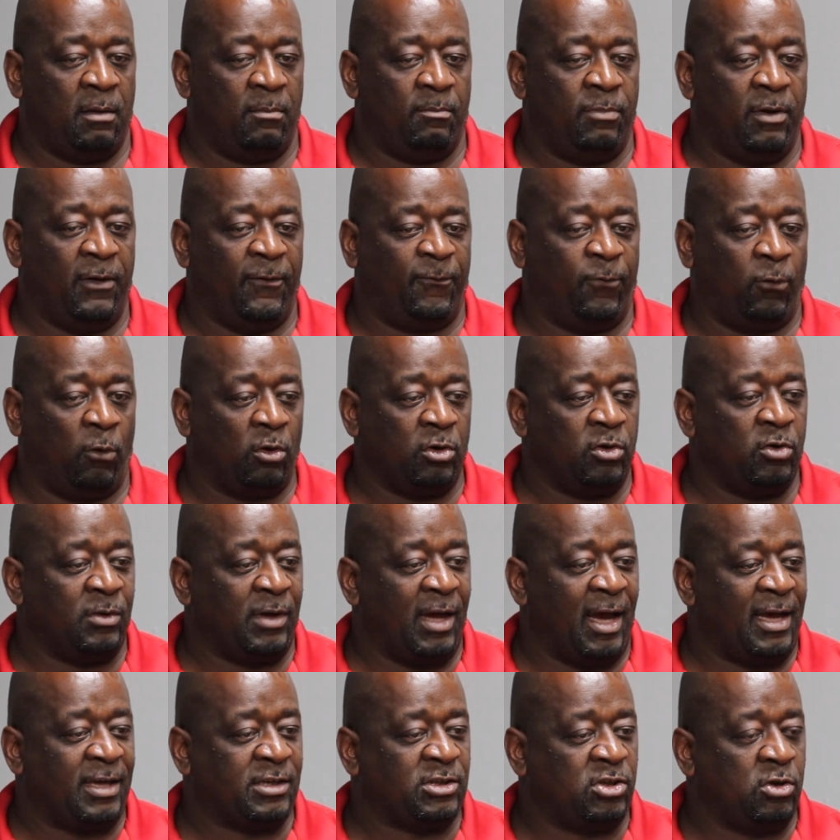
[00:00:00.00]
Before you
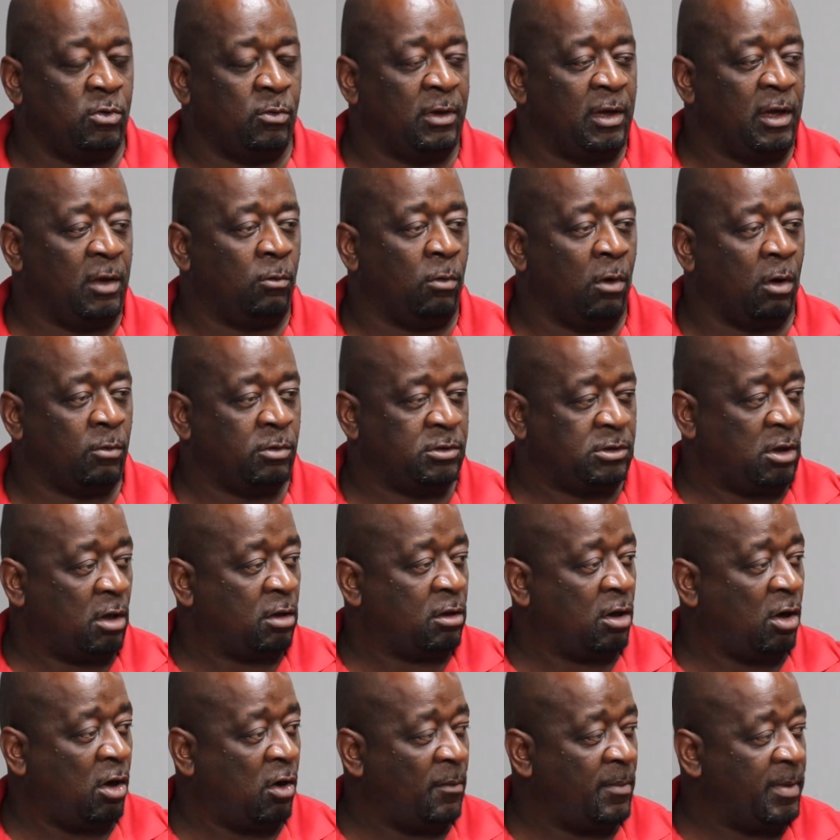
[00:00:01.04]
guys do any work, would
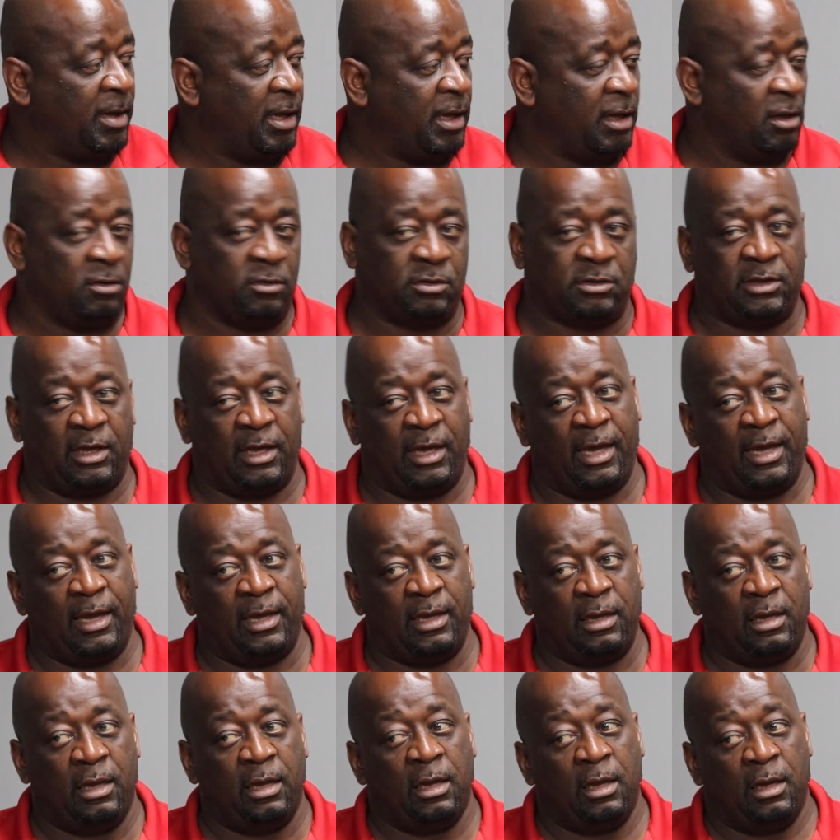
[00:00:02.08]
y'all call me in or say,
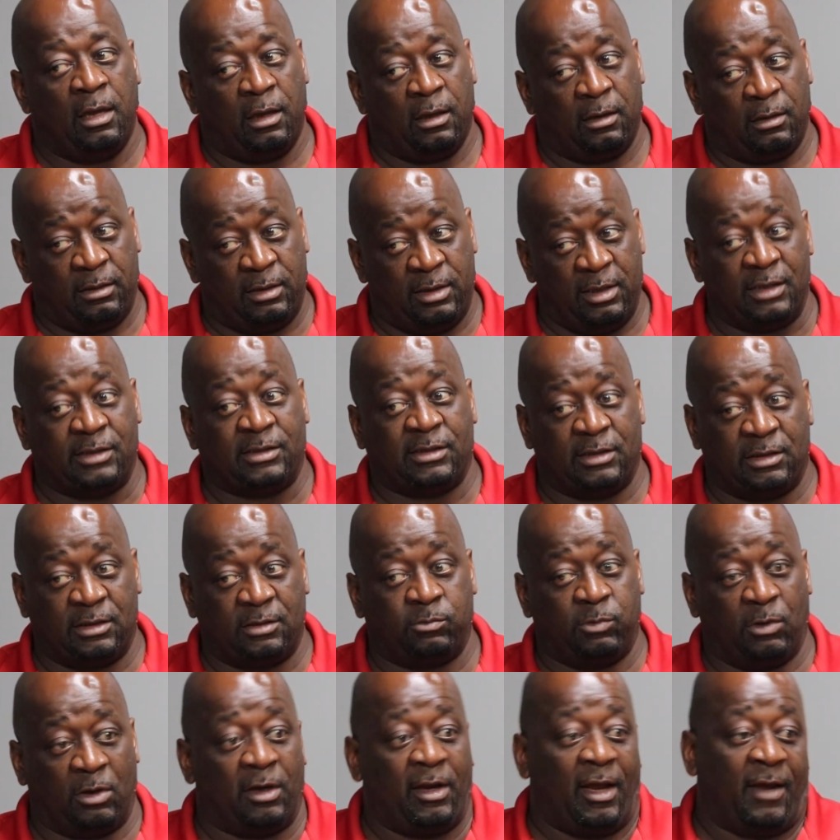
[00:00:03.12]
hey,
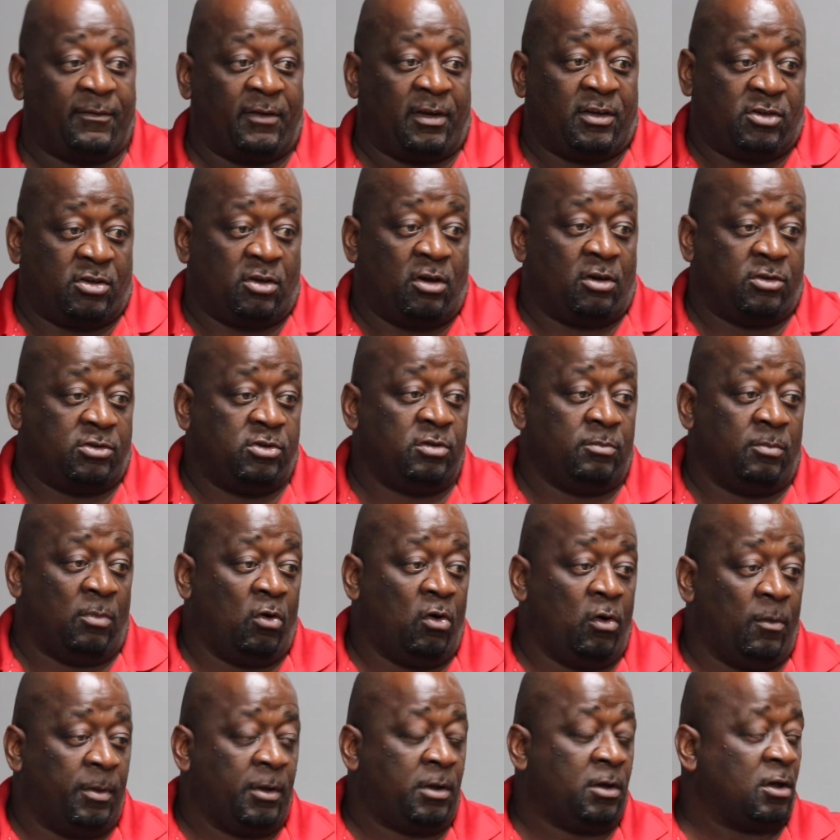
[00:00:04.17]
we're gonna have to charge you
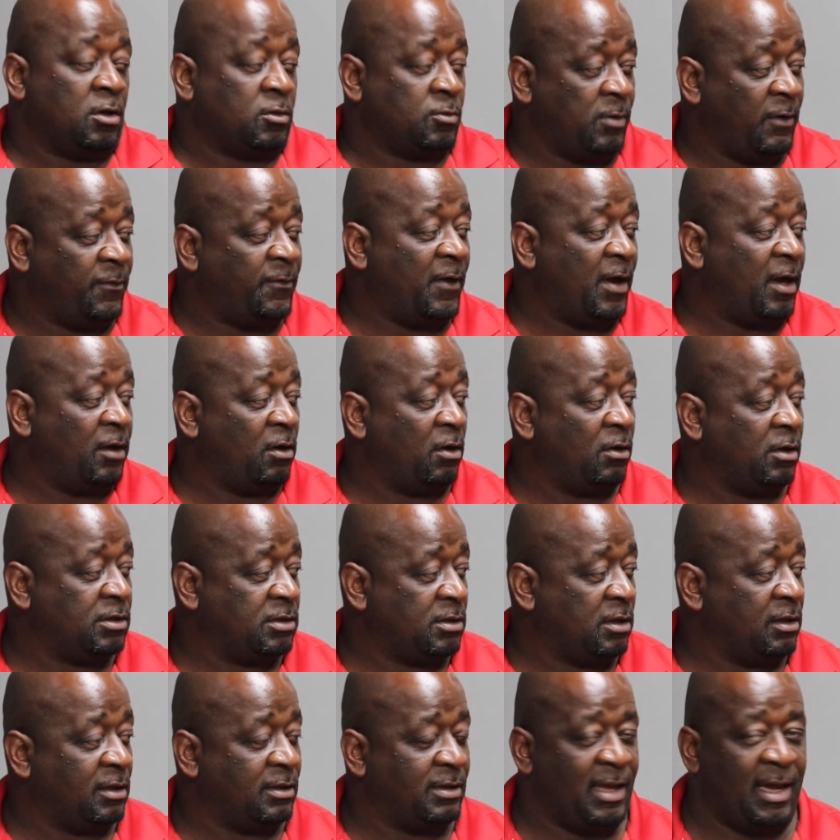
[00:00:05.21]
more because we found all this
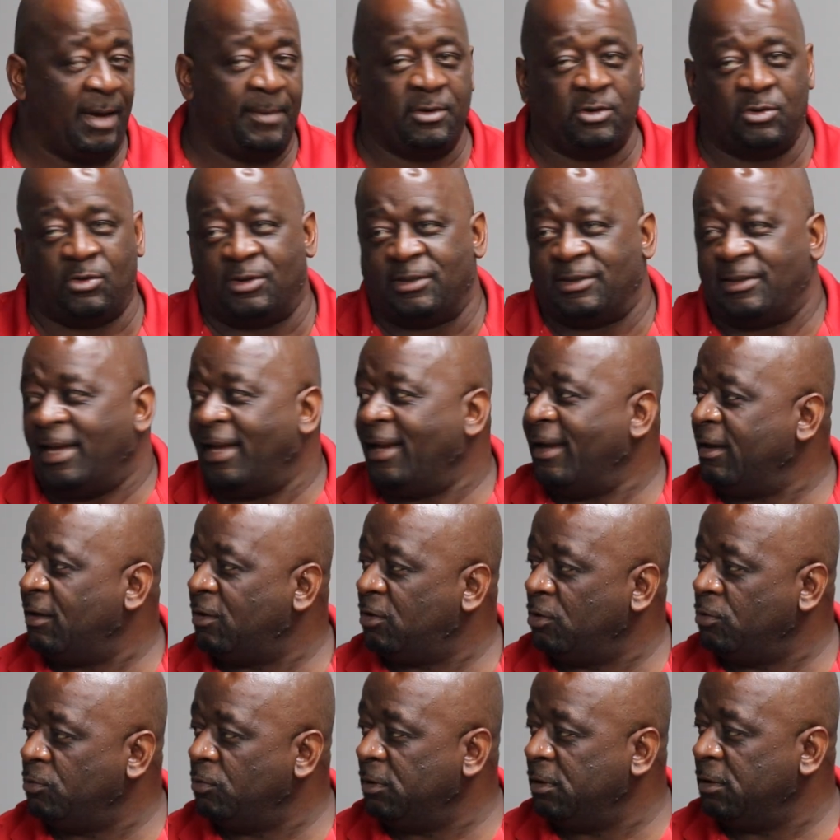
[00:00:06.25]
other damage, or is that
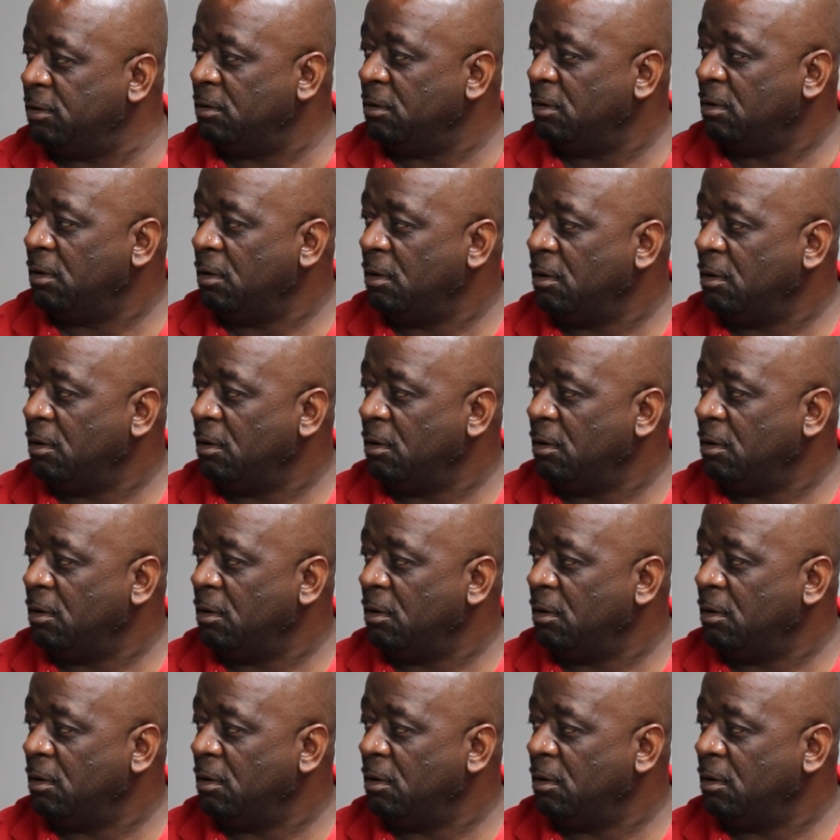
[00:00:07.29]
included?